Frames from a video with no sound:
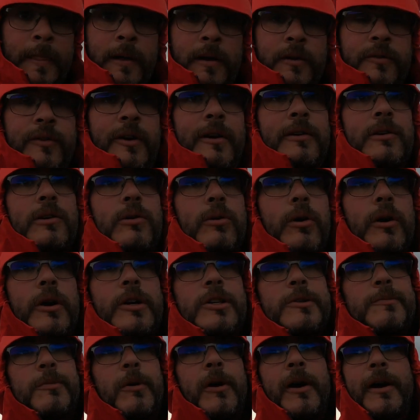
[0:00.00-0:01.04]
found a
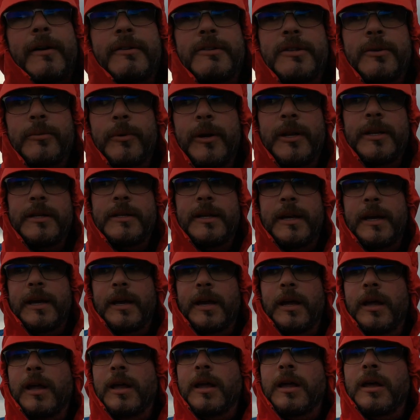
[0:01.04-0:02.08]
quiet spot out of the wind
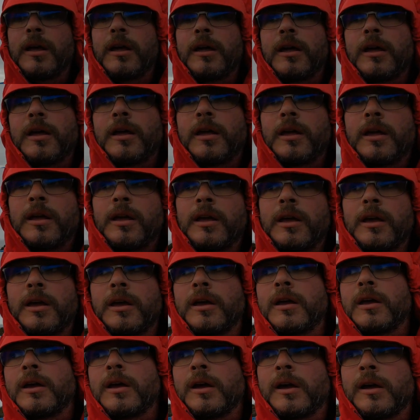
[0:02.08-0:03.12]
here,
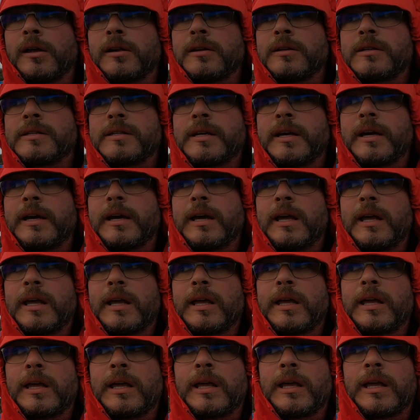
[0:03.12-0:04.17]
and
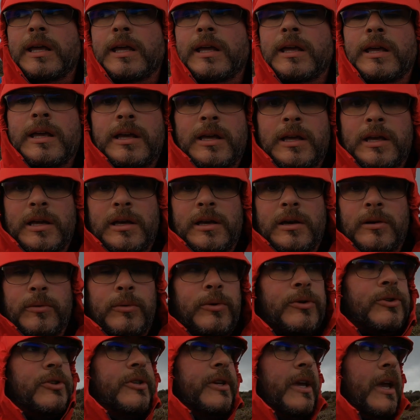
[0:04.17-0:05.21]

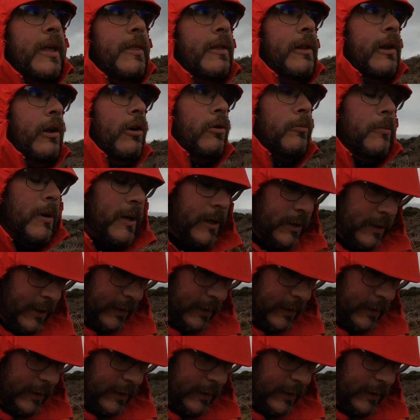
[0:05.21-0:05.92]
once again the Long Mynd